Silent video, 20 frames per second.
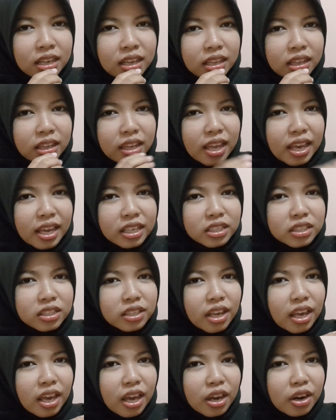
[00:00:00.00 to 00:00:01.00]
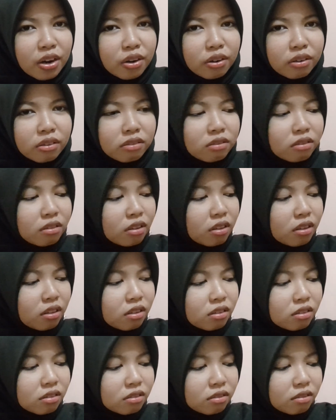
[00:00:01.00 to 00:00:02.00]
less air
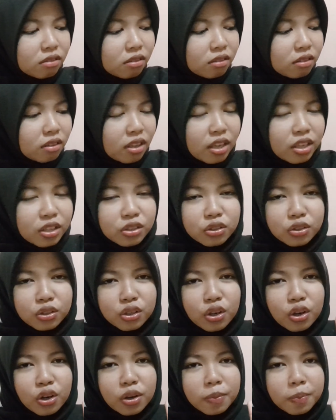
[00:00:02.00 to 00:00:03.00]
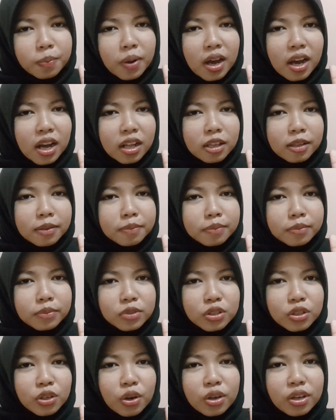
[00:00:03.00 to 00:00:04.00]
into your palm.
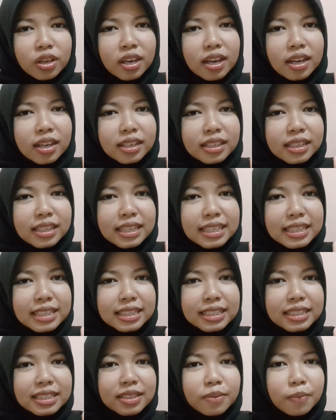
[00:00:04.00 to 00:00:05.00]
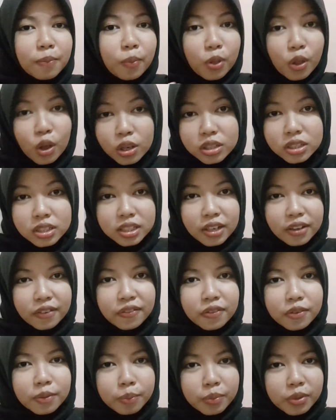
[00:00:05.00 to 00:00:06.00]
So yeah, it's plosive
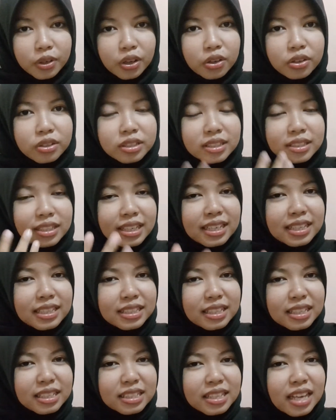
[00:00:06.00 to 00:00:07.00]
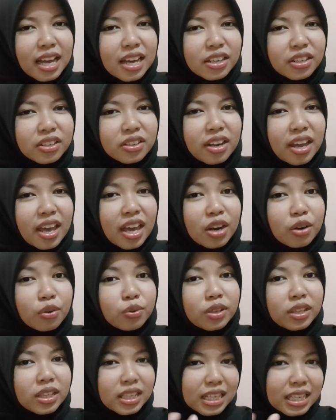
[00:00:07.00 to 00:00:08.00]
because it's sudden air
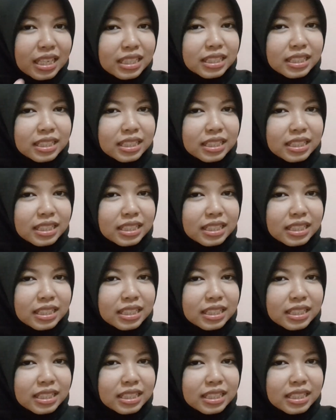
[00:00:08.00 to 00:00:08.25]
release.